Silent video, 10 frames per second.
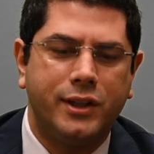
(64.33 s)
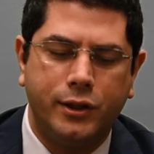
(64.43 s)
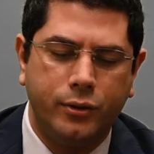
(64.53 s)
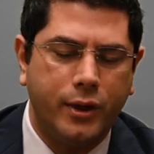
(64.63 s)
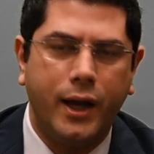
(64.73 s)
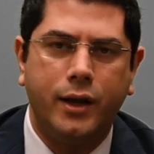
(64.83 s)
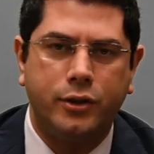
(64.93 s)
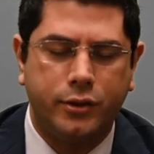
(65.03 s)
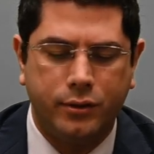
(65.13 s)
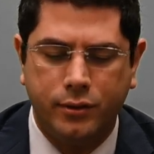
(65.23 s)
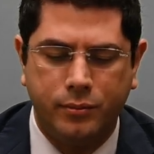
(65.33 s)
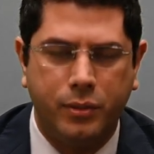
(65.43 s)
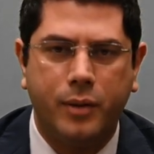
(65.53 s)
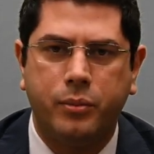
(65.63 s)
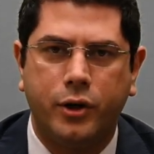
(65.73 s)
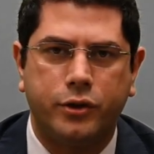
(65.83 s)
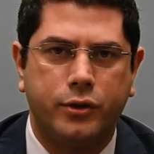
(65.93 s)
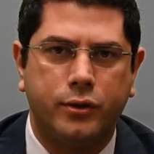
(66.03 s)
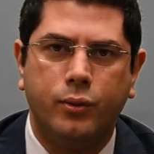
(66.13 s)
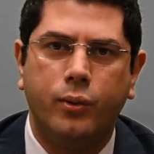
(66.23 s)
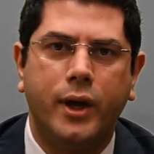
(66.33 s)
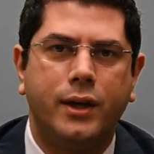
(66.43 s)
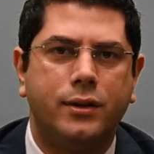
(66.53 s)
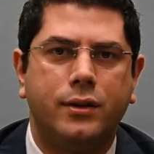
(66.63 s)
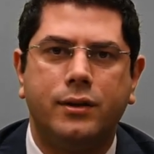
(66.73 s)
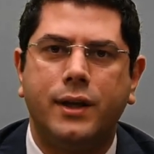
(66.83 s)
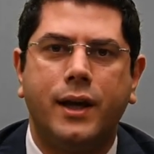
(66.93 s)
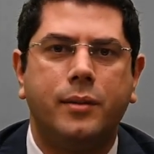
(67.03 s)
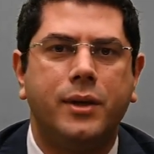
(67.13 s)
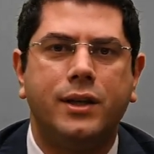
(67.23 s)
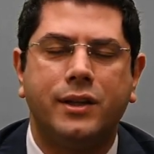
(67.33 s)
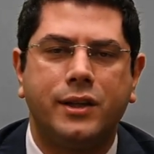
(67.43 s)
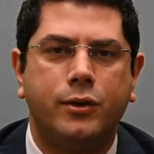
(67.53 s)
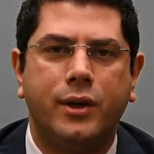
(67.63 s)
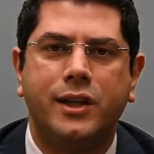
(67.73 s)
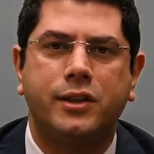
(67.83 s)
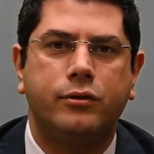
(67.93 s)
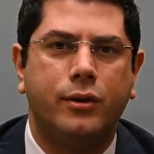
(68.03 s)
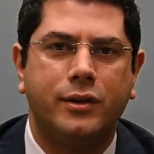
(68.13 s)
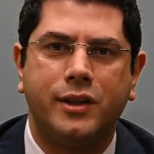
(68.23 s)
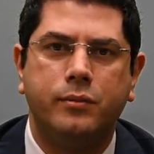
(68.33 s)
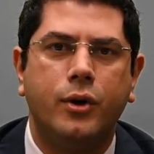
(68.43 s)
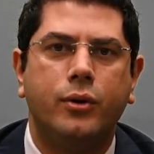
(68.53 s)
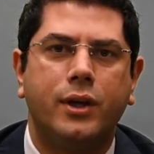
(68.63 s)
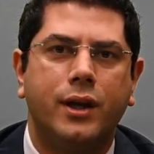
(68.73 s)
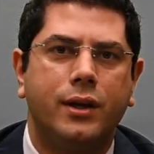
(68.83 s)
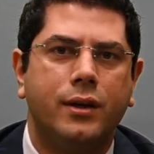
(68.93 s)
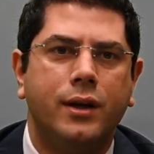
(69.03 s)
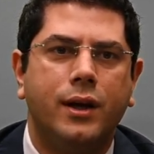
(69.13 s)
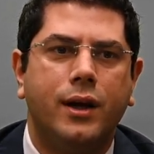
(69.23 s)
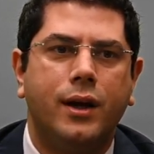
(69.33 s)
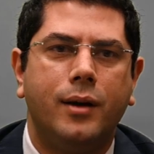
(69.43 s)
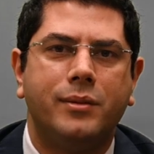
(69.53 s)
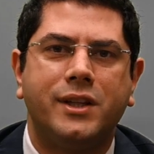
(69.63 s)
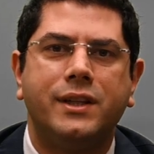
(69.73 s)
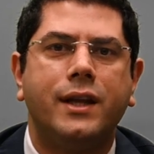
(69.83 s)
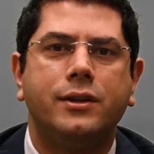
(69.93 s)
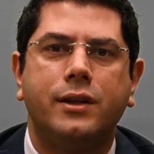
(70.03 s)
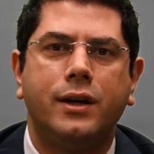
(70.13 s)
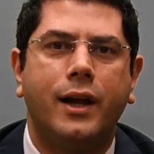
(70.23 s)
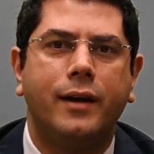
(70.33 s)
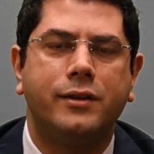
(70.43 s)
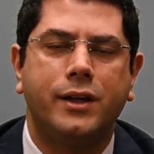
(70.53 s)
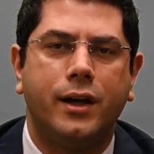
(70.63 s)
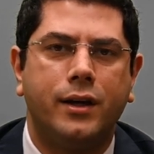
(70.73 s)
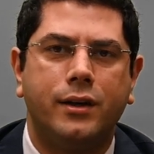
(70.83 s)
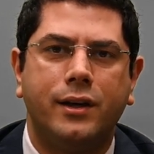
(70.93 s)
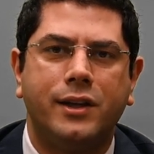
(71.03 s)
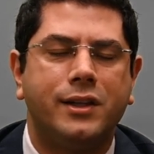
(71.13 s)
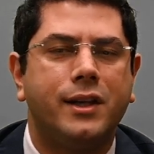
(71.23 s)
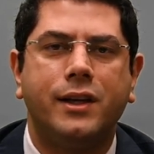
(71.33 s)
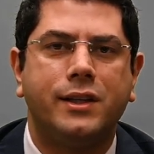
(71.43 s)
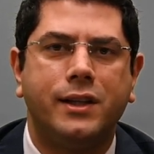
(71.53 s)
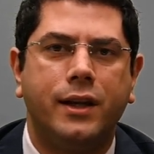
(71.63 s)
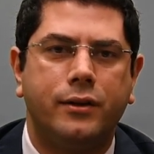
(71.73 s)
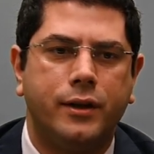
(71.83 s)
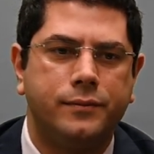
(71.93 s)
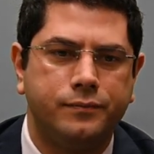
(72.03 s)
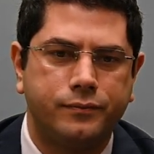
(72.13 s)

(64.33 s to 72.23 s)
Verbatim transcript: it's your age, blood pressure, weight, diabetes, cholesterol, smoking, um, sedentary lifestyle, etc.,